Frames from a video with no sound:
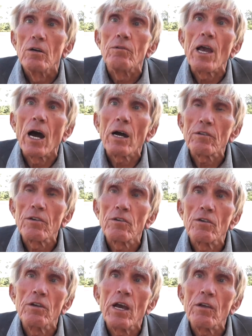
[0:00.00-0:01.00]

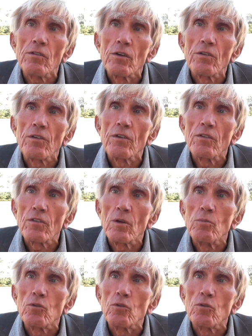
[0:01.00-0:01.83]
reoxygenate your system,